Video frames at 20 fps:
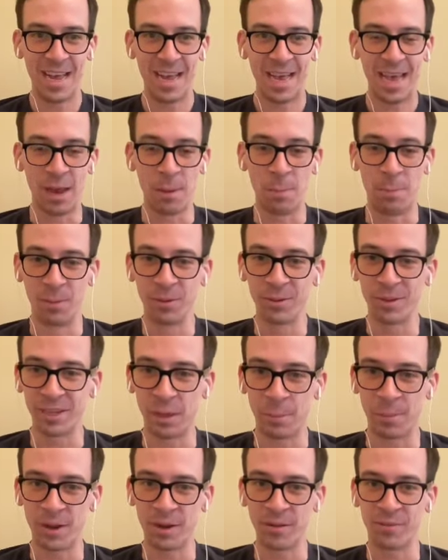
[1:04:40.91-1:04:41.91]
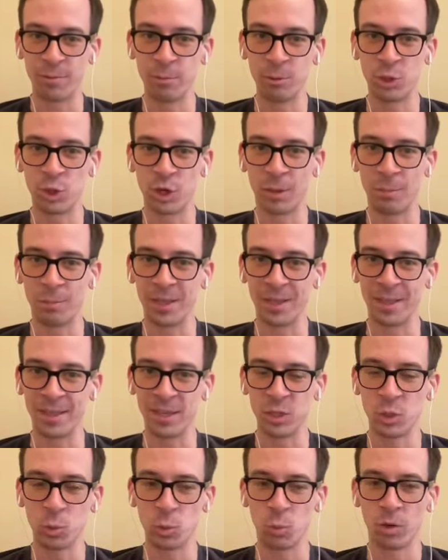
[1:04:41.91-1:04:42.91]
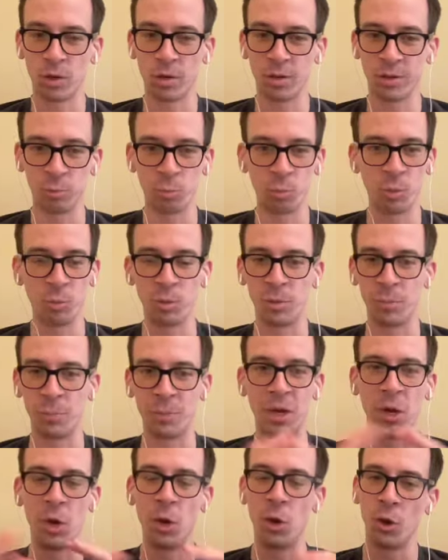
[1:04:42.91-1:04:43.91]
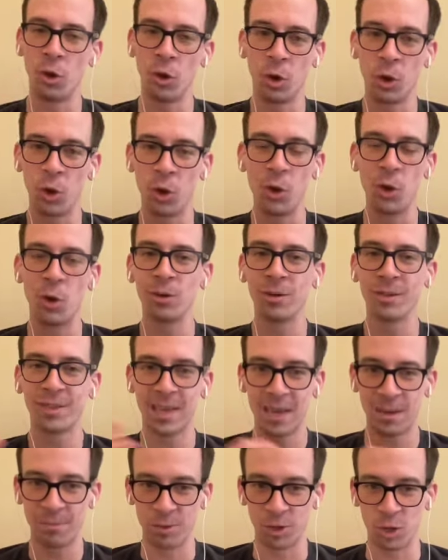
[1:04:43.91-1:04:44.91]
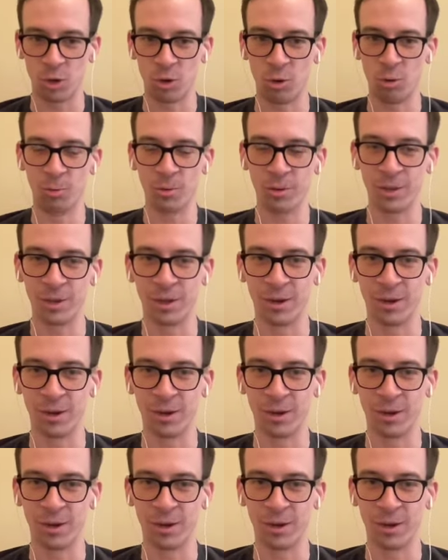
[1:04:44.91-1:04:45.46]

and building a better future, I mean, this world, we would be long time ago,